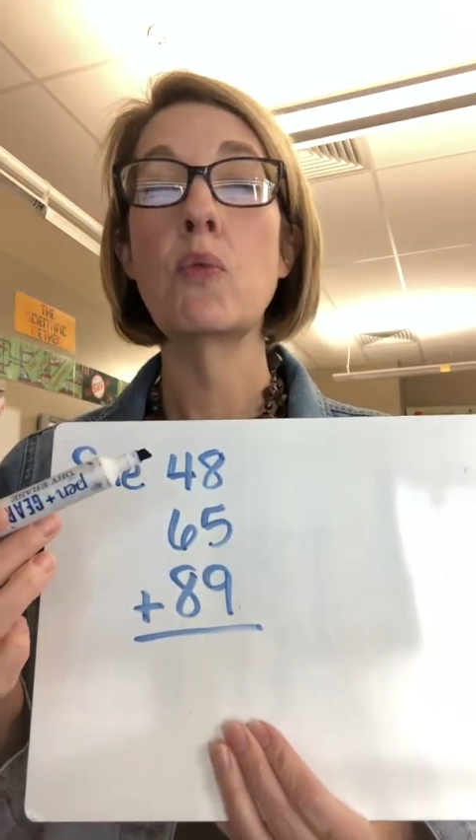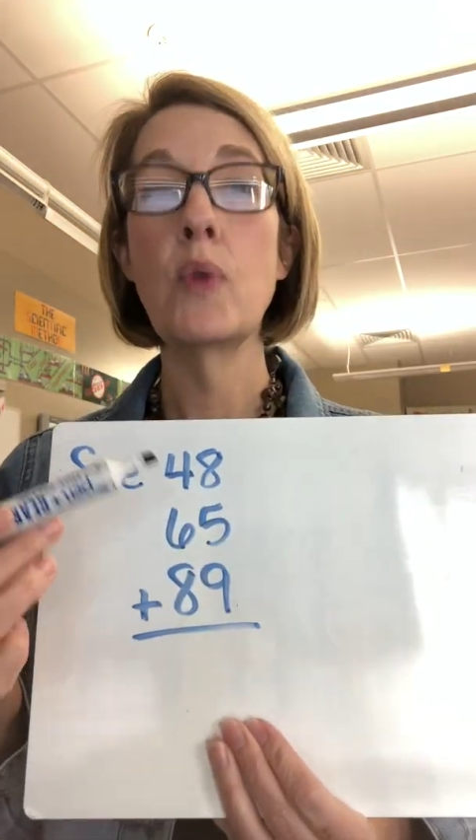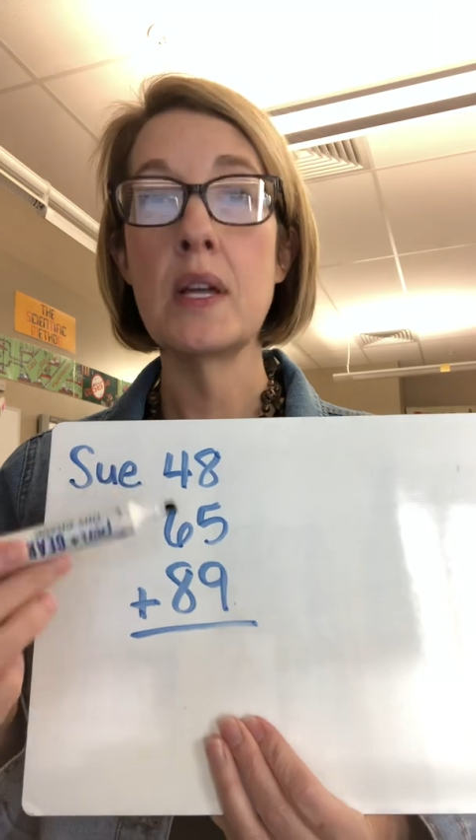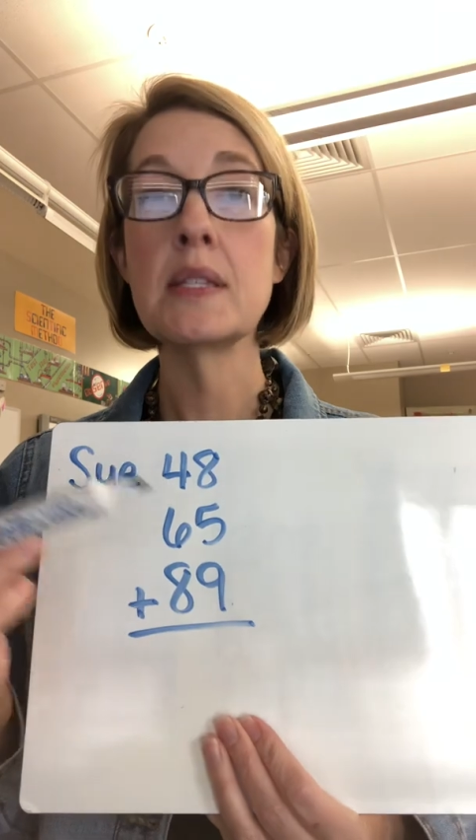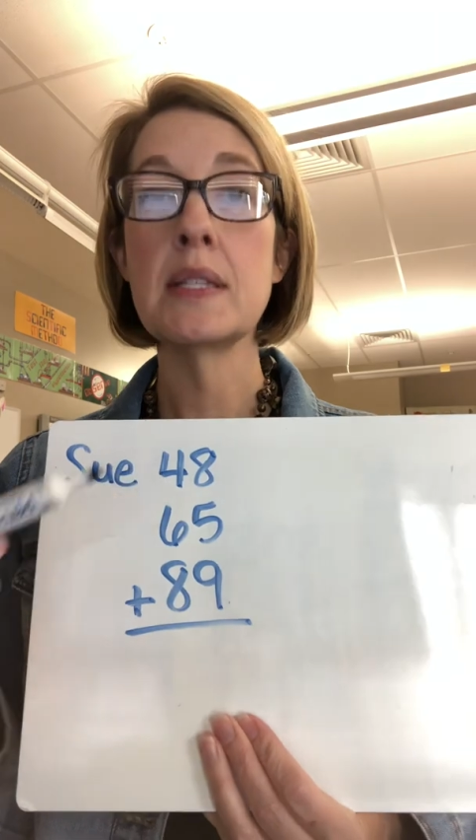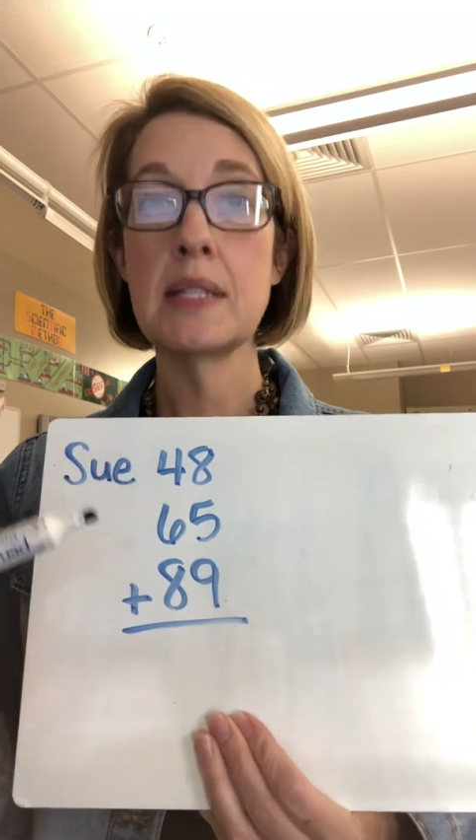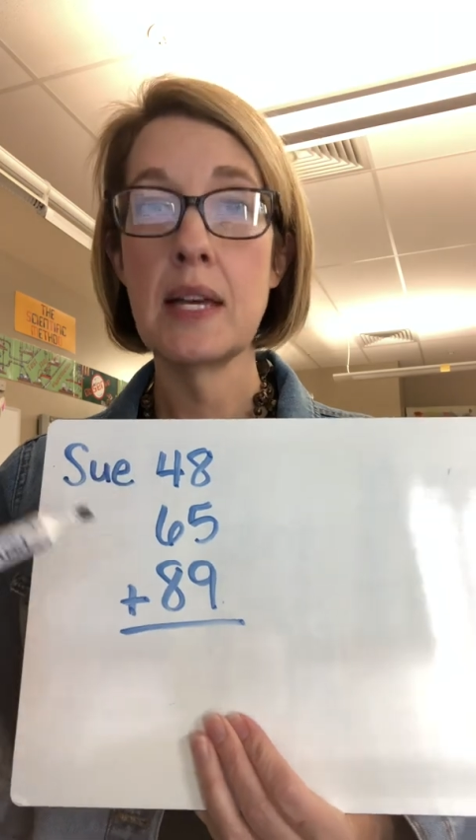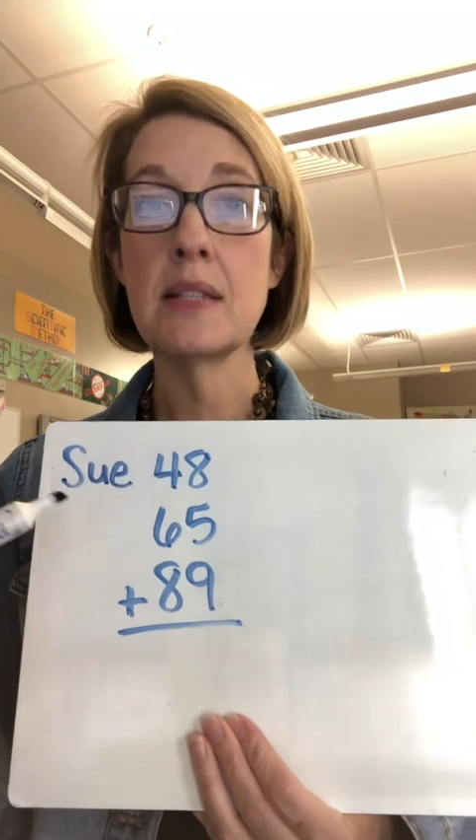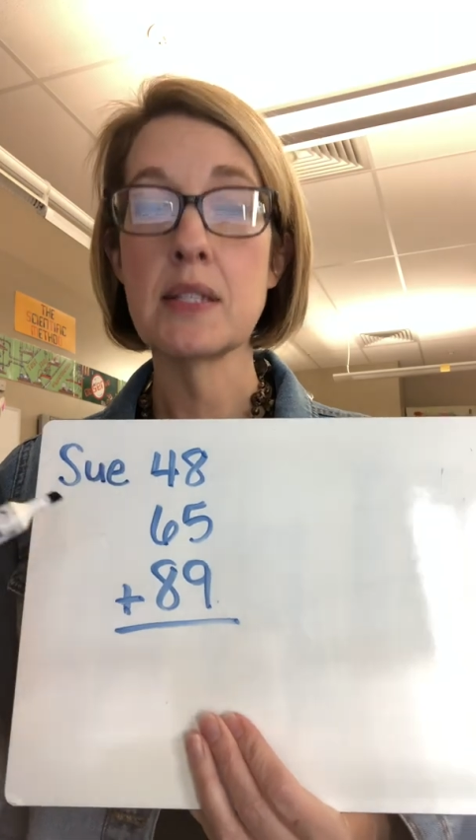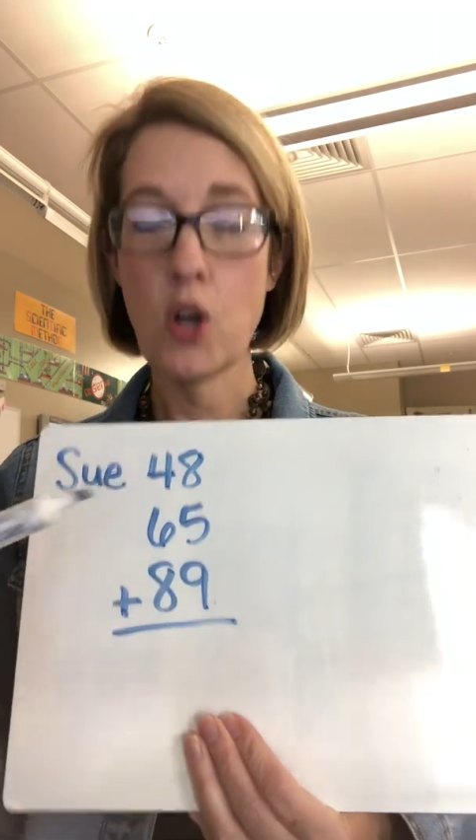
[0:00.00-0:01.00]
ones and
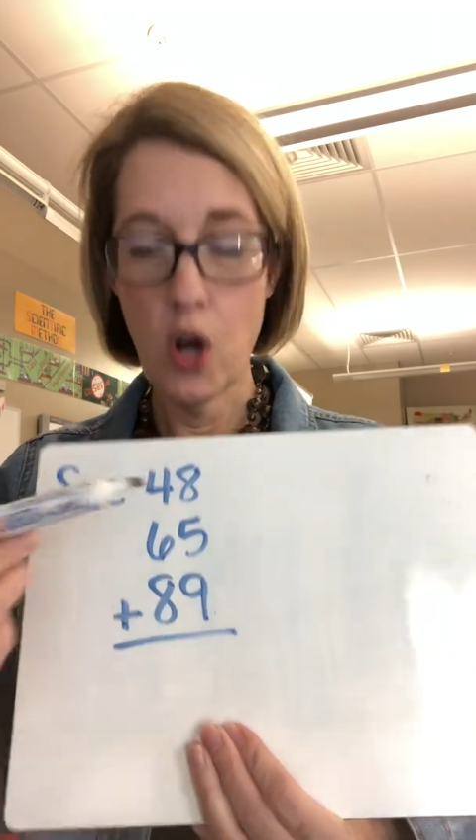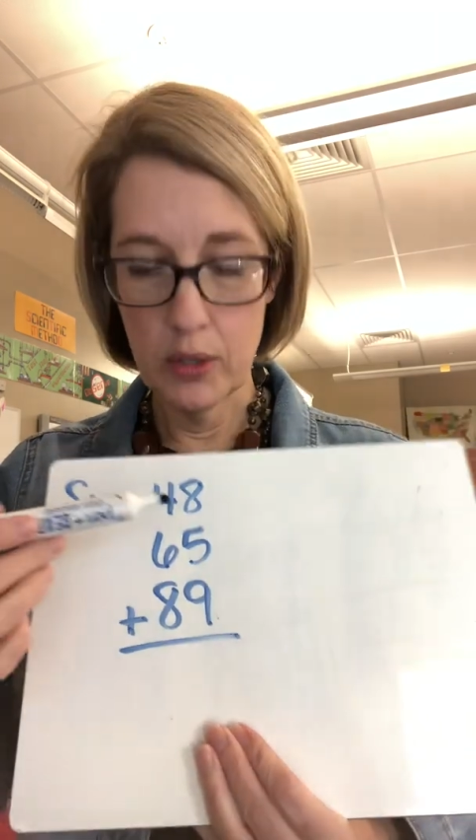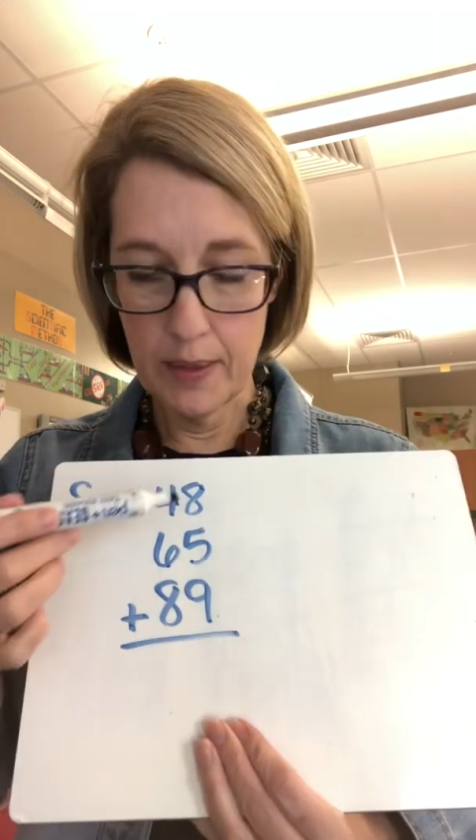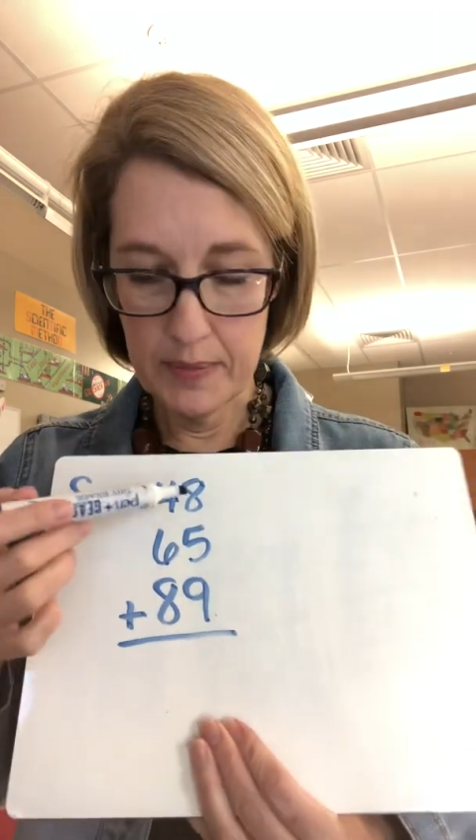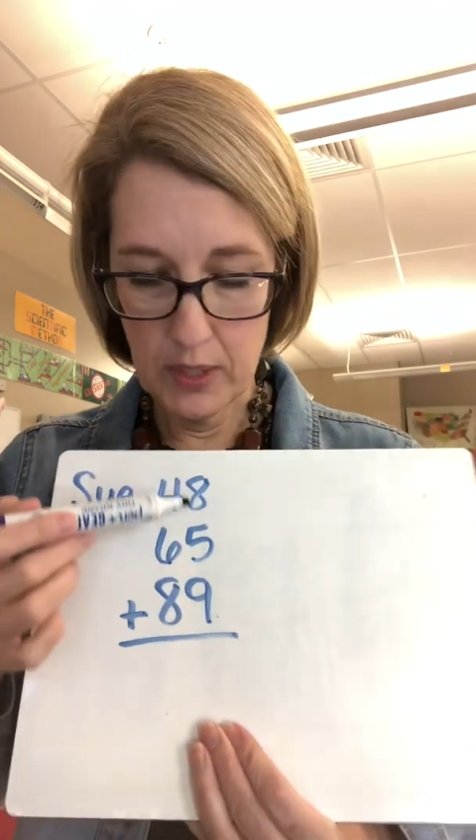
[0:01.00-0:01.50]
tens column.